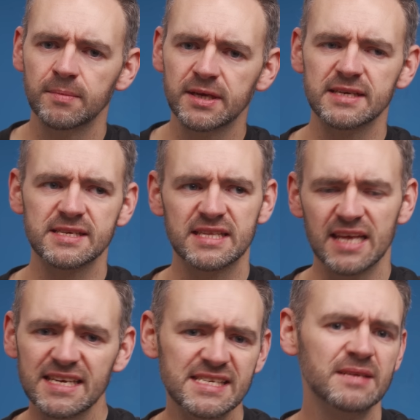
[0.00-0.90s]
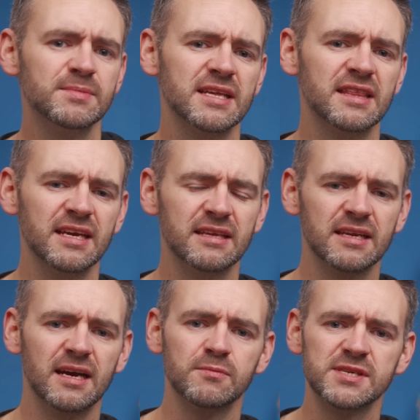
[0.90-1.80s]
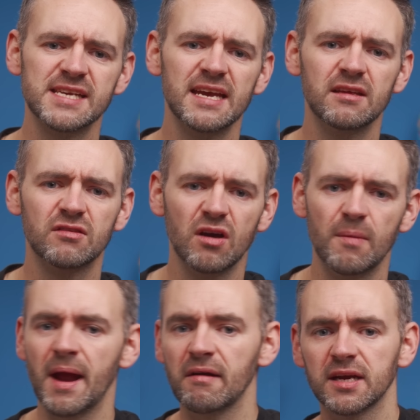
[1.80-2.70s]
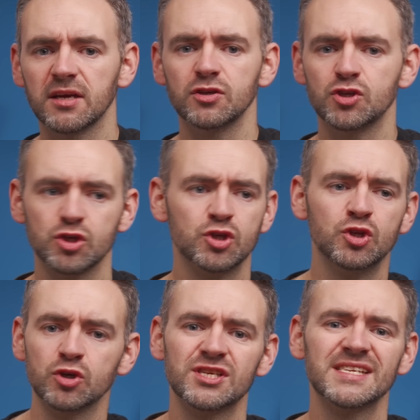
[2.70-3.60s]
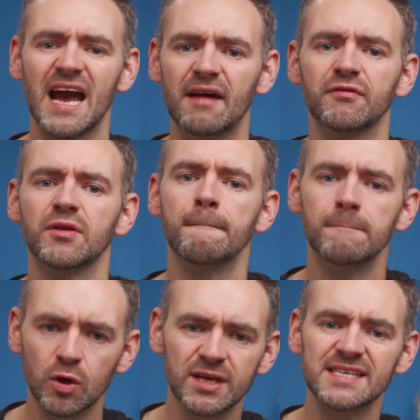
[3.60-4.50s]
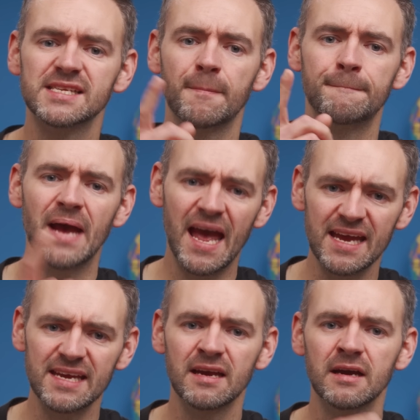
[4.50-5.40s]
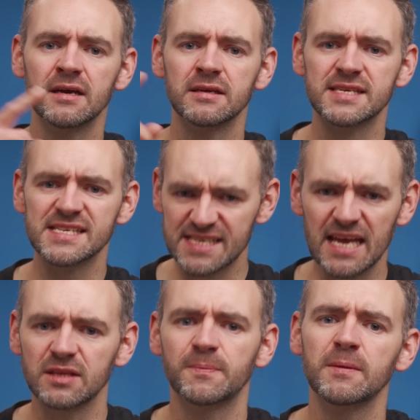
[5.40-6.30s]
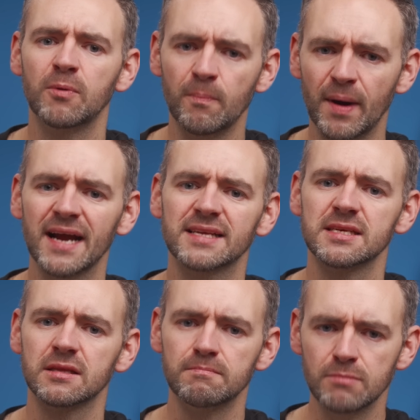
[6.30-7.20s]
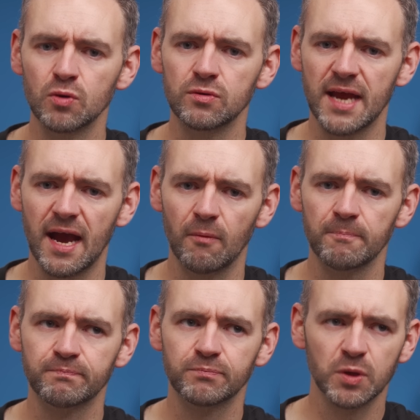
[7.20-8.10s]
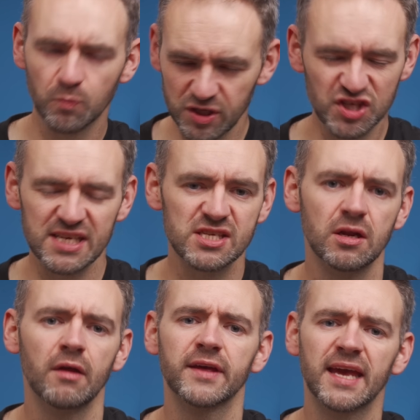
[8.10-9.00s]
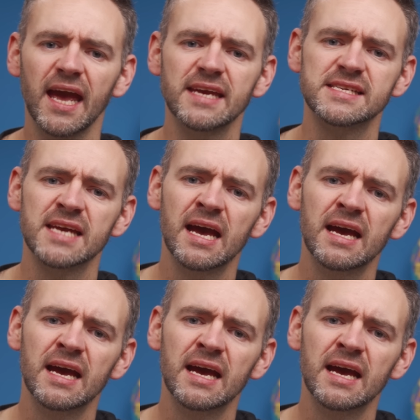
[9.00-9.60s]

because they seem to think that I was saying that America just doesn't have the money to pay to send people back to the moon now, which is not the case.